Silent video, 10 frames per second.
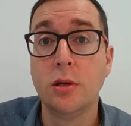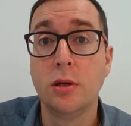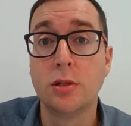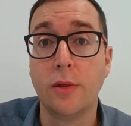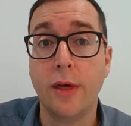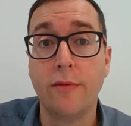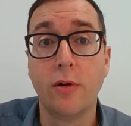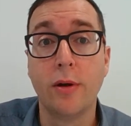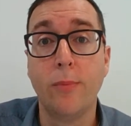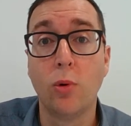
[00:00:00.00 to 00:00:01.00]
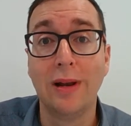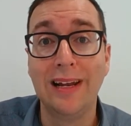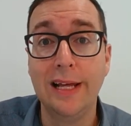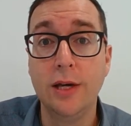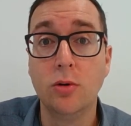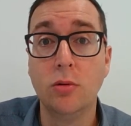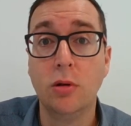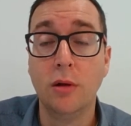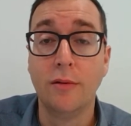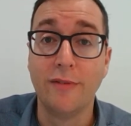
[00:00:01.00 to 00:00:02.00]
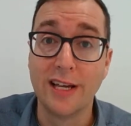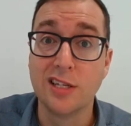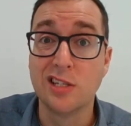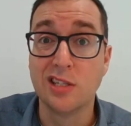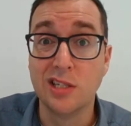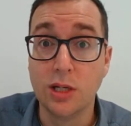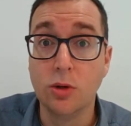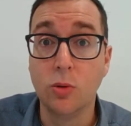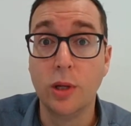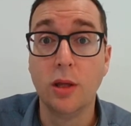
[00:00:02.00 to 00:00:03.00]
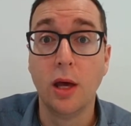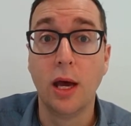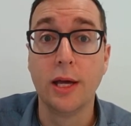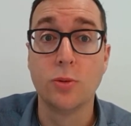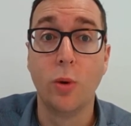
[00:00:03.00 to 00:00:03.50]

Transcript: So they're very important legal facets to deal with as